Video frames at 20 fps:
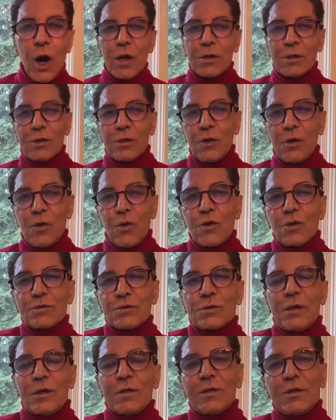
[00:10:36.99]

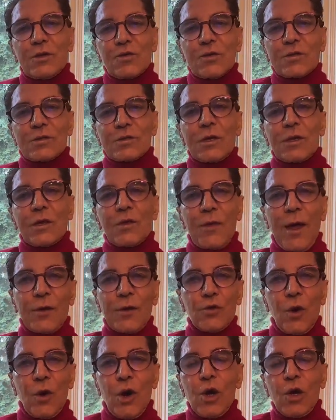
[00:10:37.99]
articles interesting
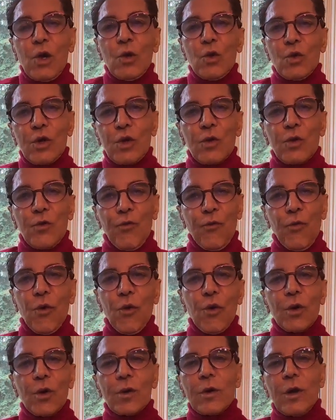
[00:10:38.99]
that you are looking
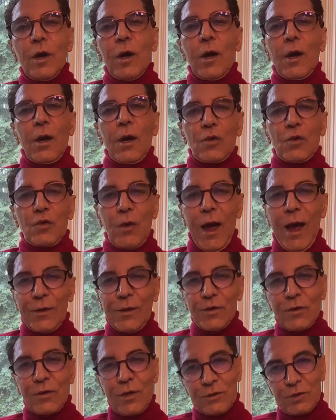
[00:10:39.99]
for to
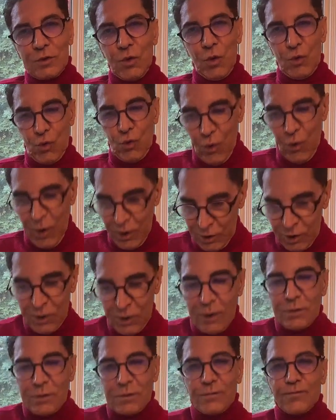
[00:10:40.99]
address your
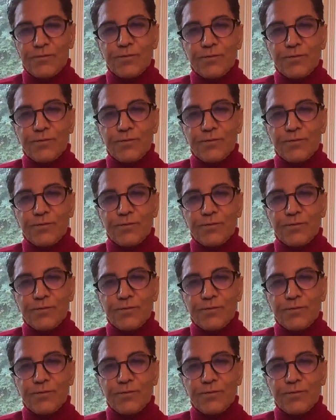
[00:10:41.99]
question.